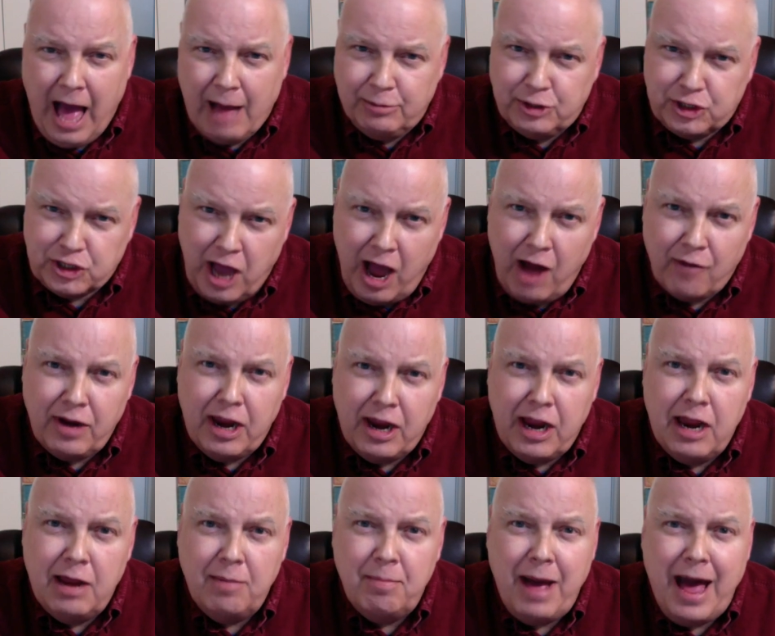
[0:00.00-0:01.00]

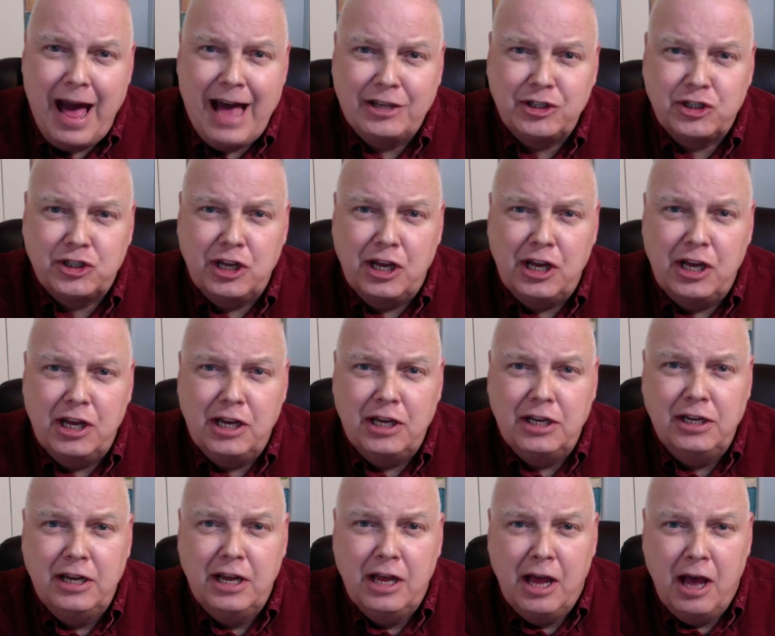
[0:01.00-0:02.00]
Sorry, my
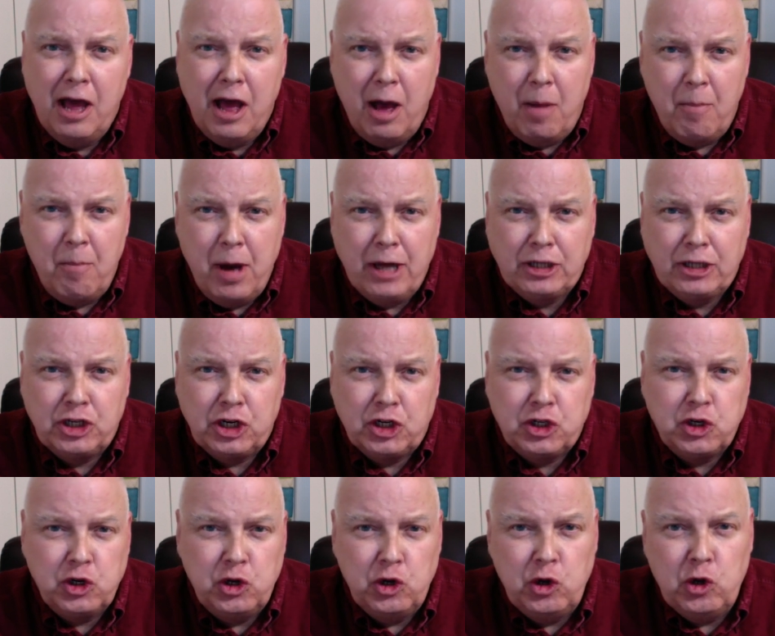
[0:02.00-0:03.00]
son, but you're
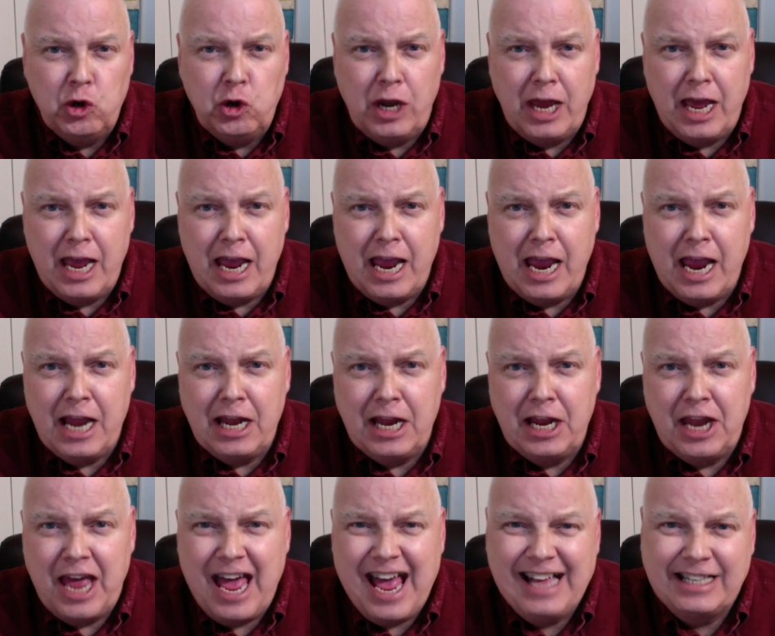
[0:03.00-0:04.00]
too late
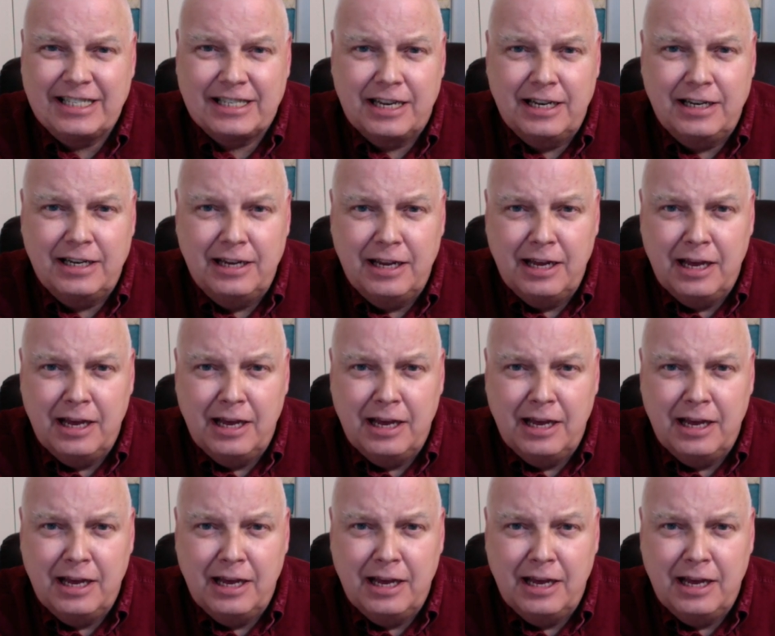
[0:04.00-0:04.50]
in asking.